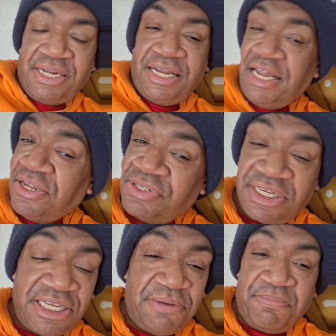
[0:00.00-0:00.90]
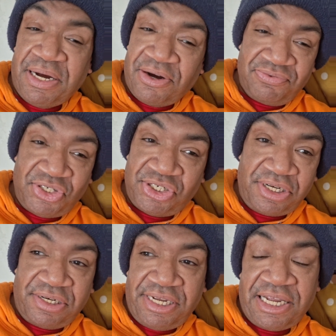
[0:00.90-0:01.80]
That used to keep mouths
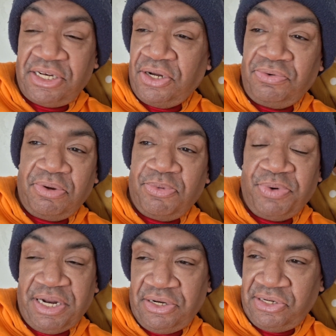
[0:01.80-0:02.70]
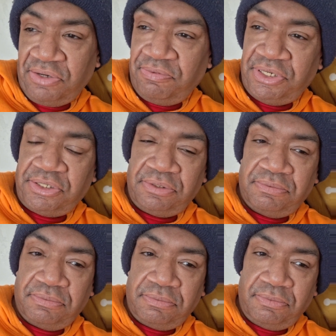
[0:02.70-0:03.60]
shut. It don't, when they're done with you.
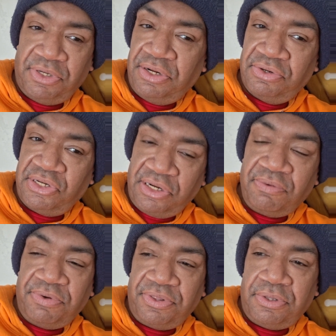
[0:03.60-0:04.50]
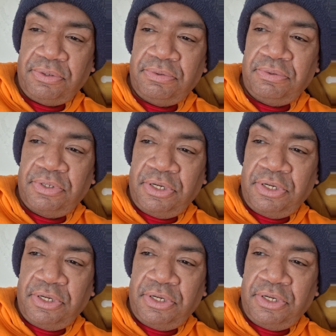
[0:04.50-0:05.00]
When they're done with you,